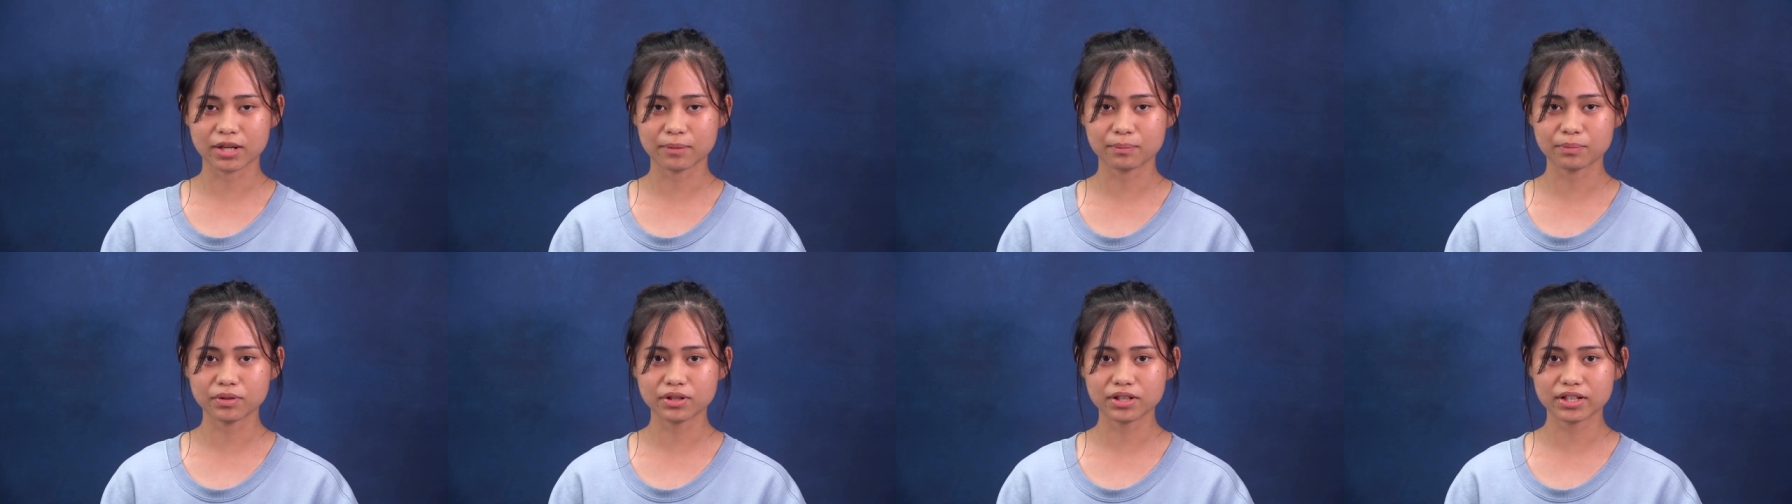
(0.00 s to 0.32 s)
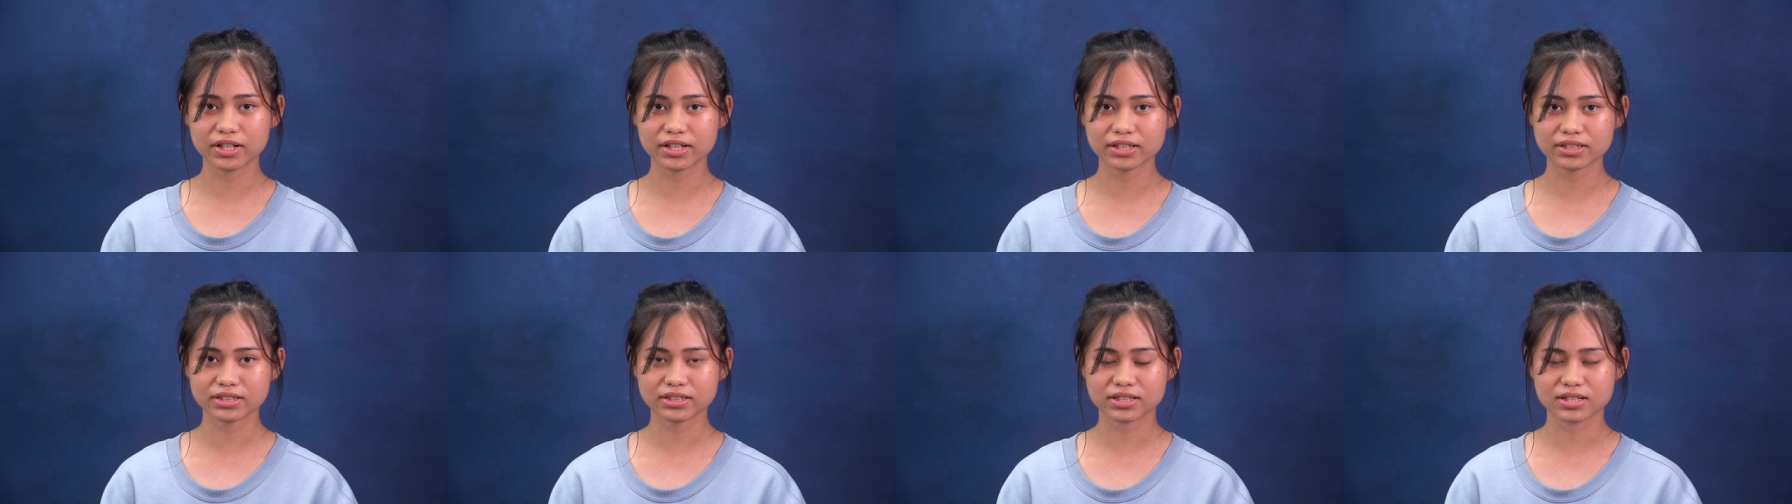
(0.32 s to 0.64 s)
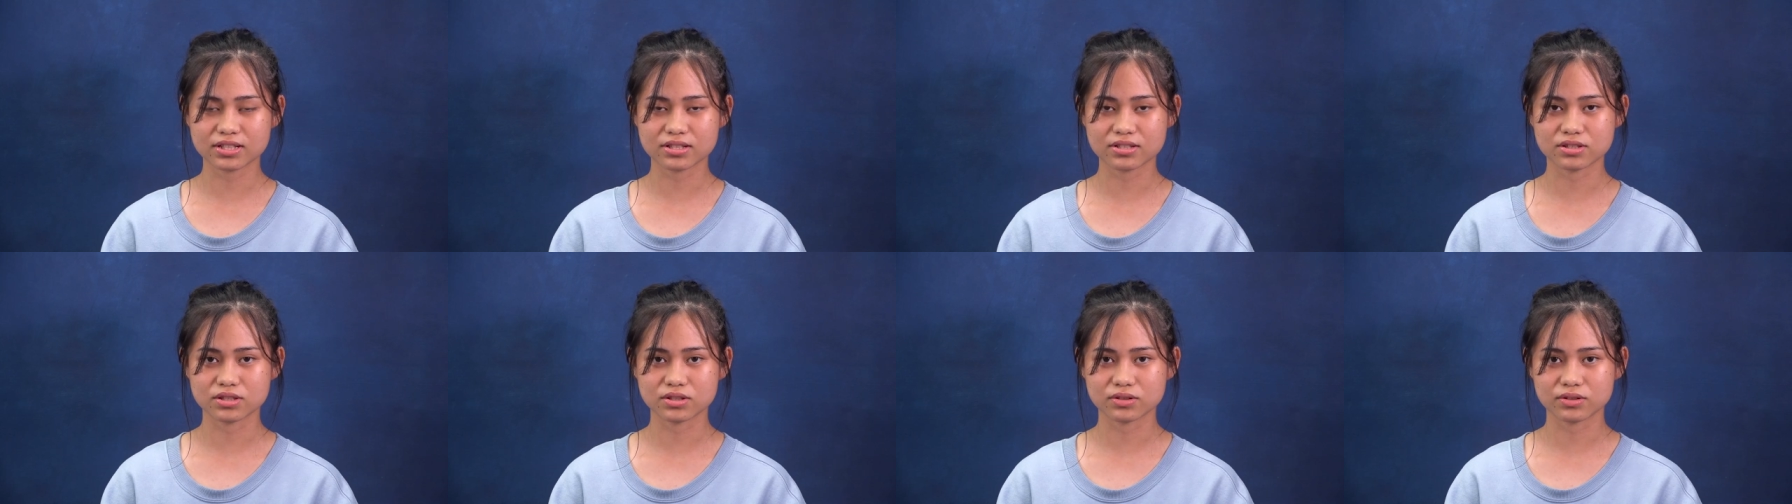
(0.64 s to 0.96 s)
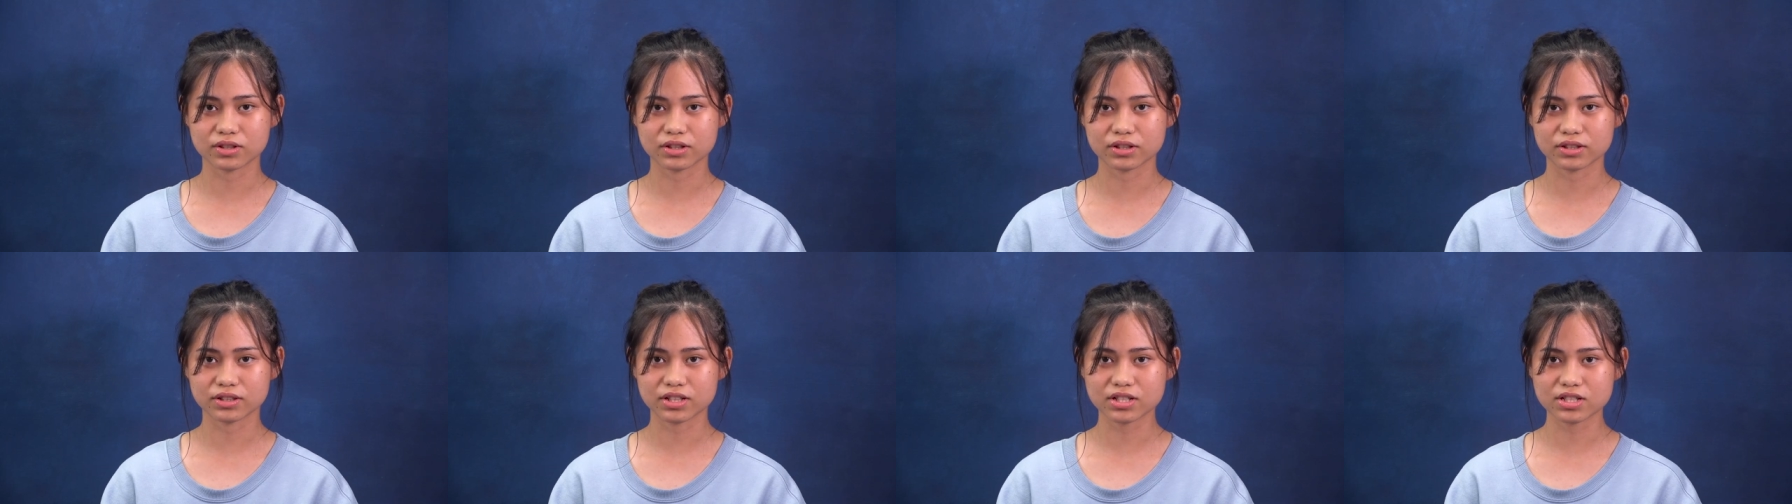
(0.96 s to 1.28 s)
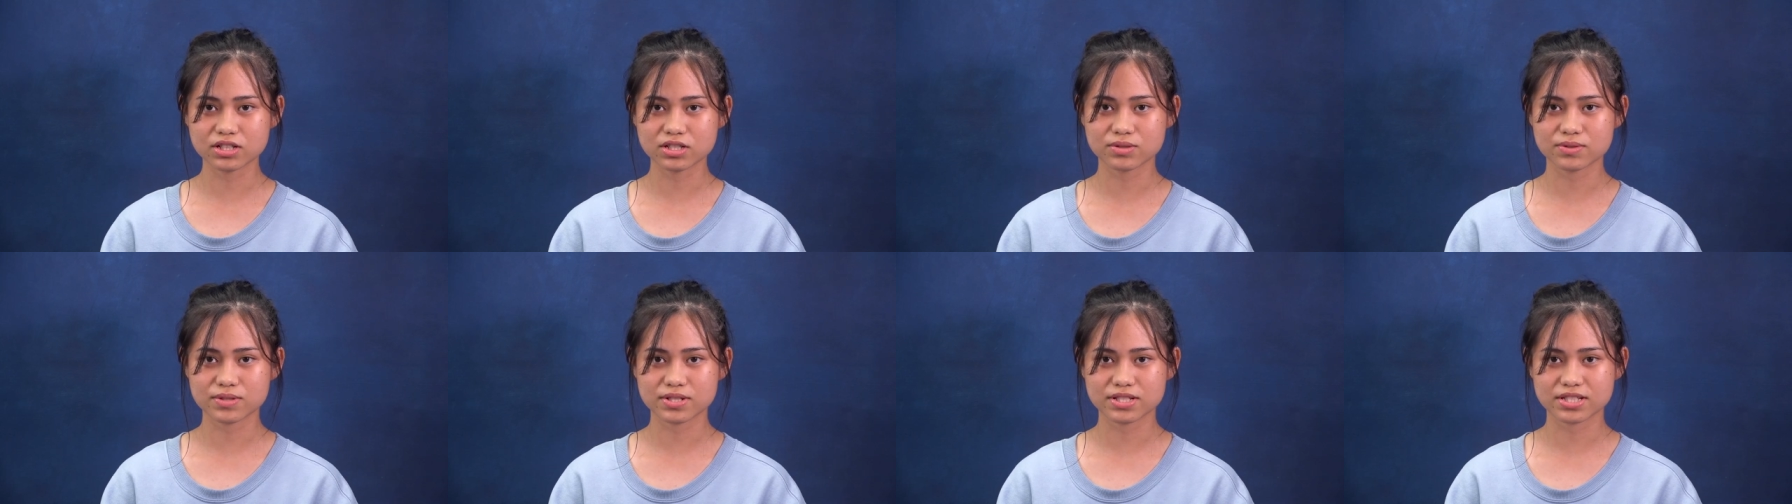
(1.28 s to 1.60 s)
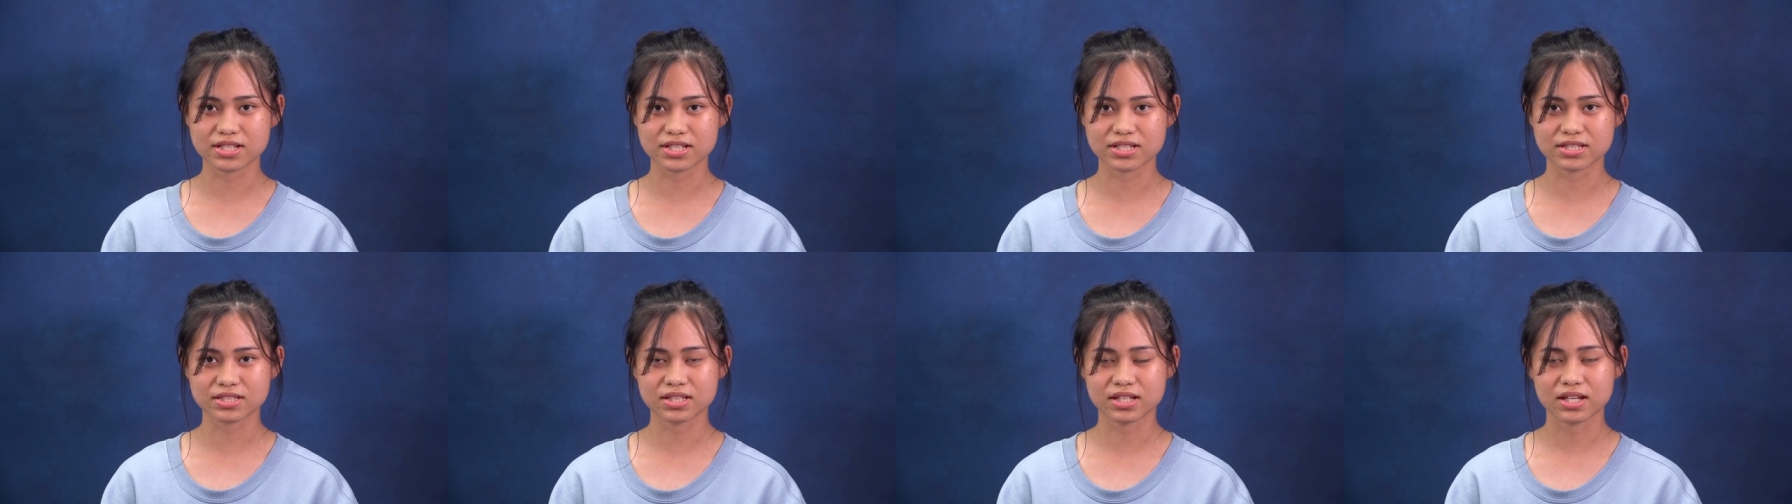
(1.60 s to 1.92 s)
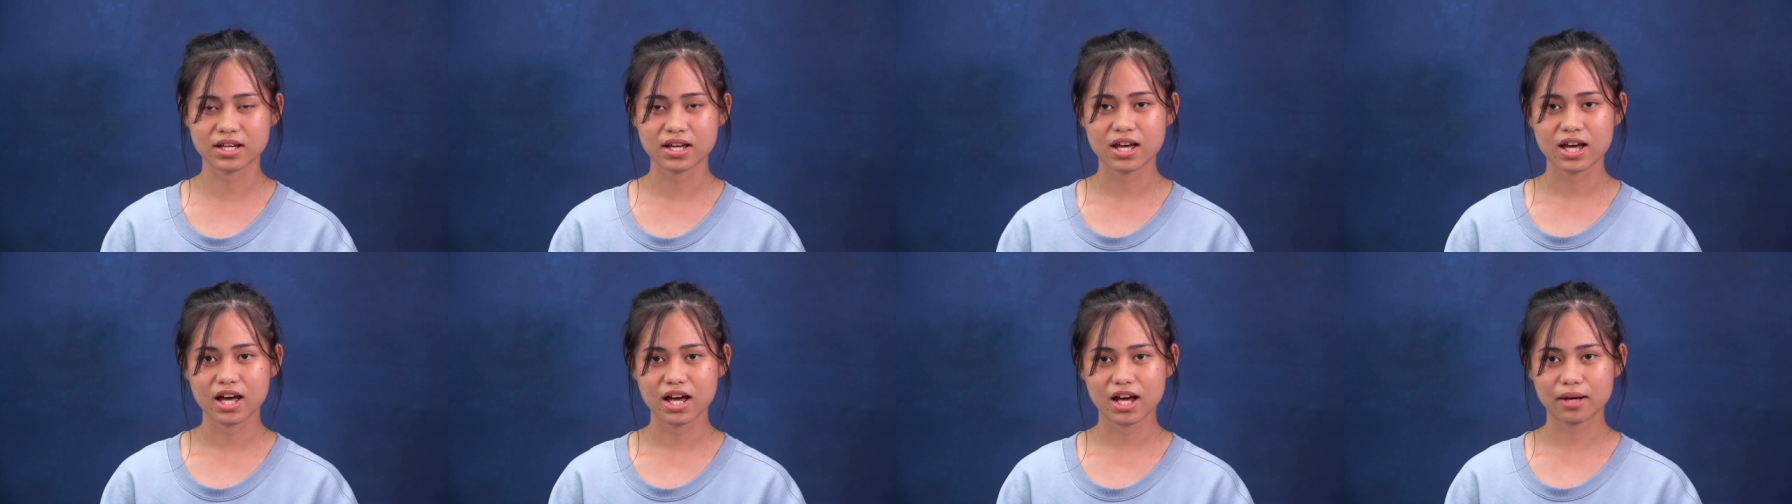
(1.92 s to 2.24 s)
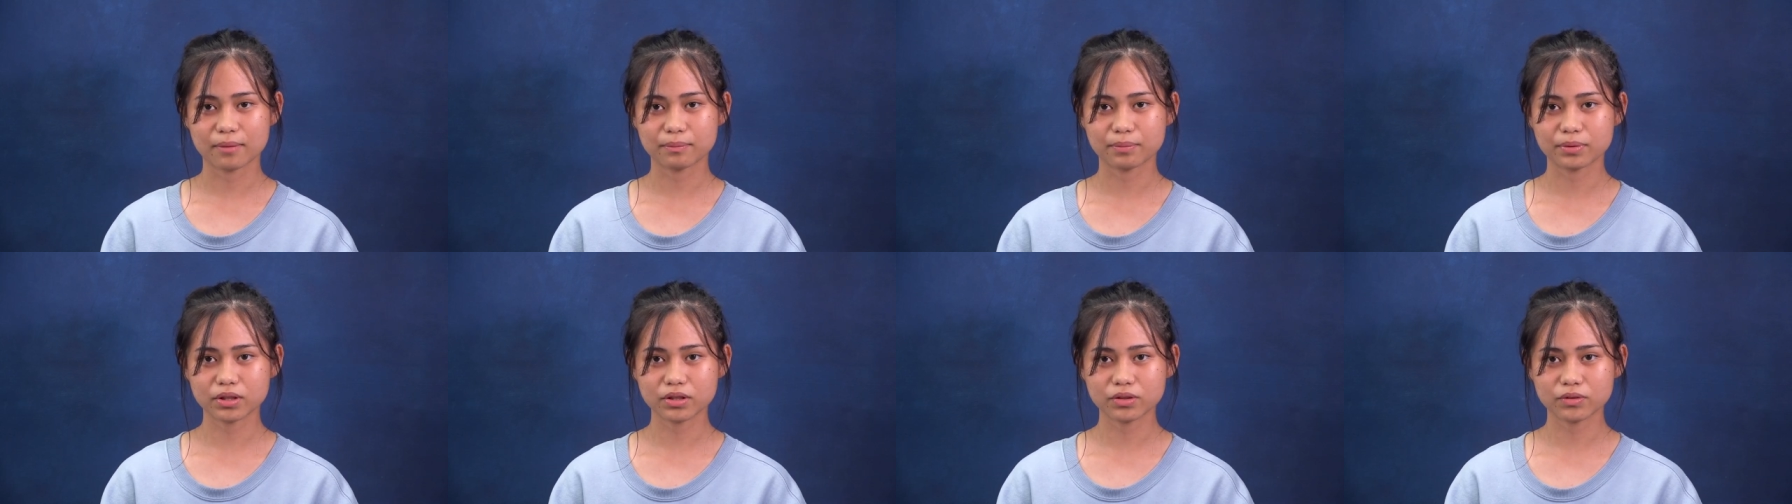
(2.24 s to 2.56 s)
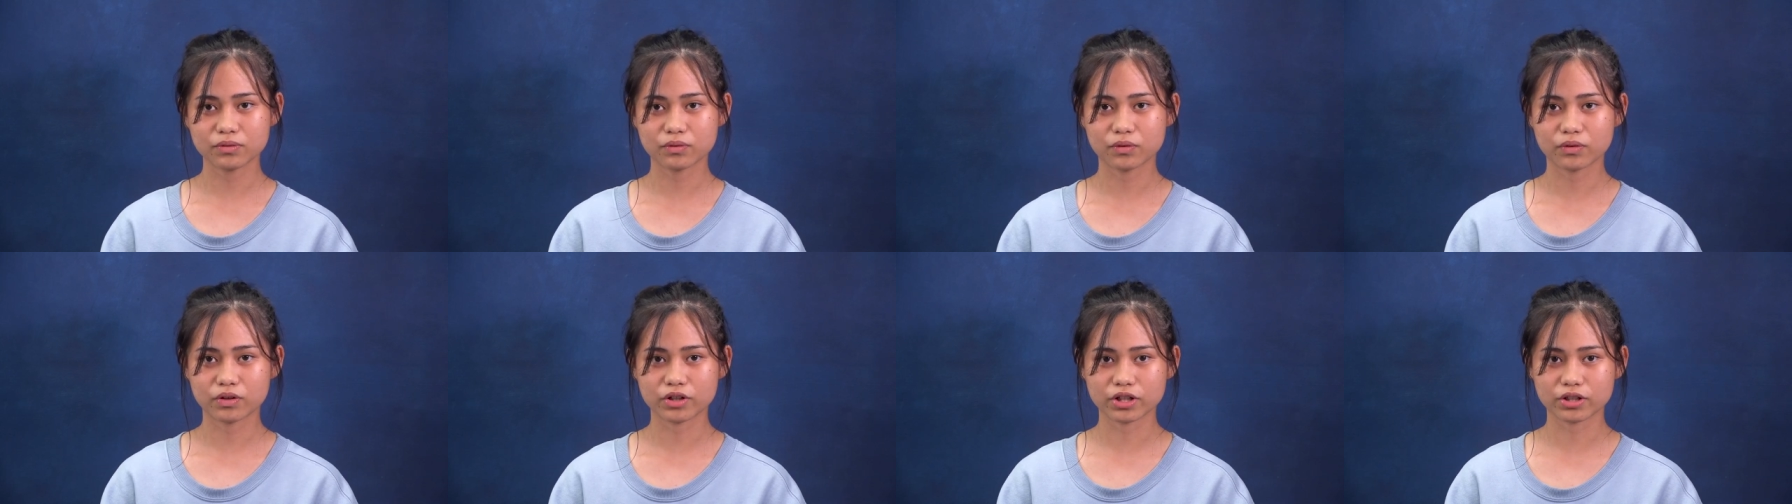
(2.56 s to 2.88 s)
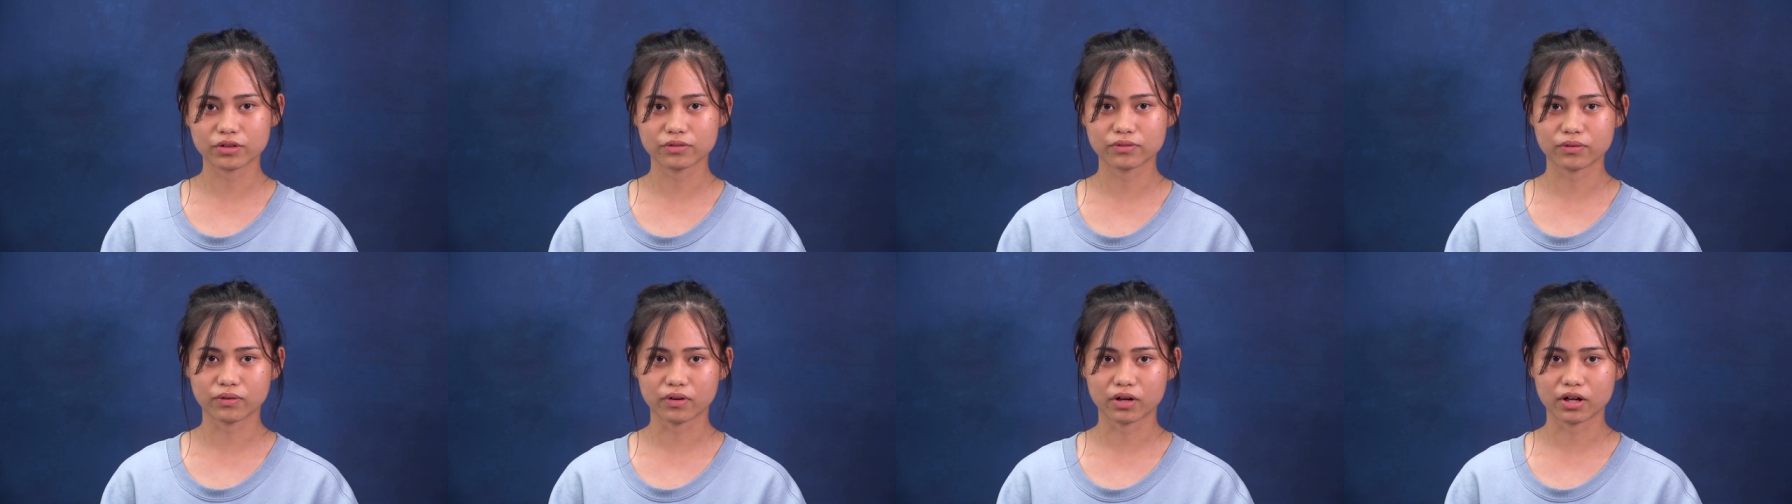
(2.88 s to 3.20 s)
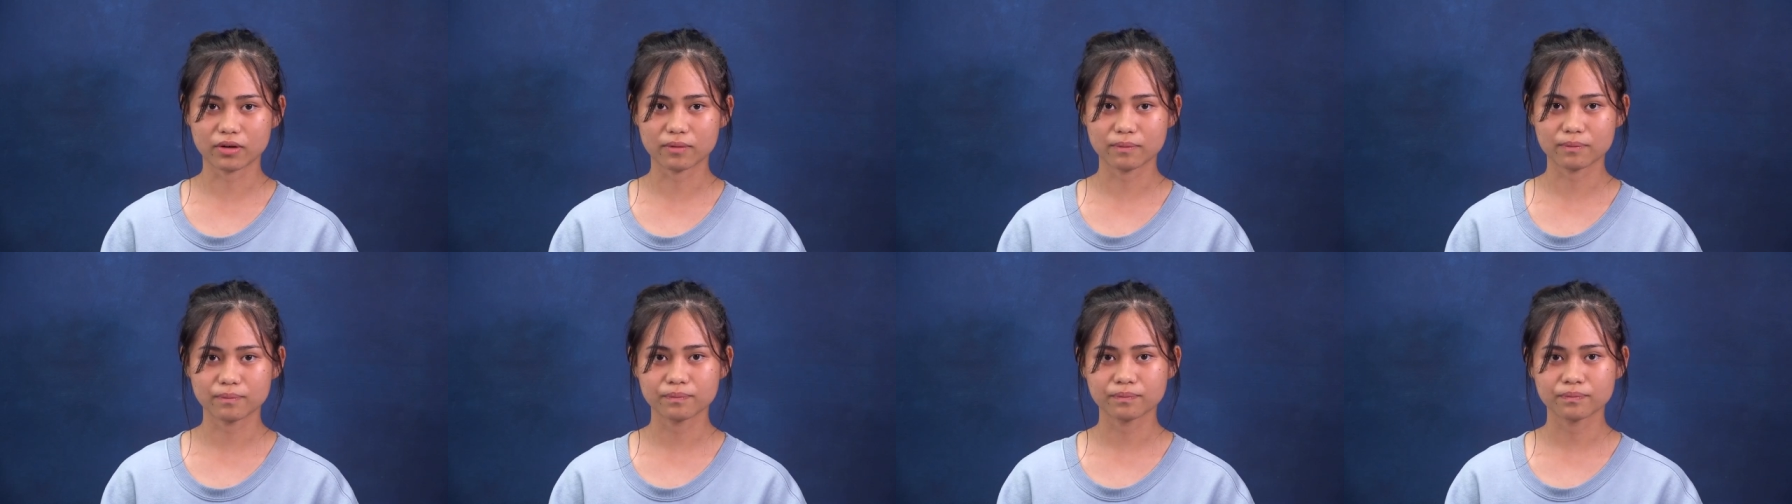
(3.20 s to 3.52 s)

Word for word: April 18th during lunch recess at B44.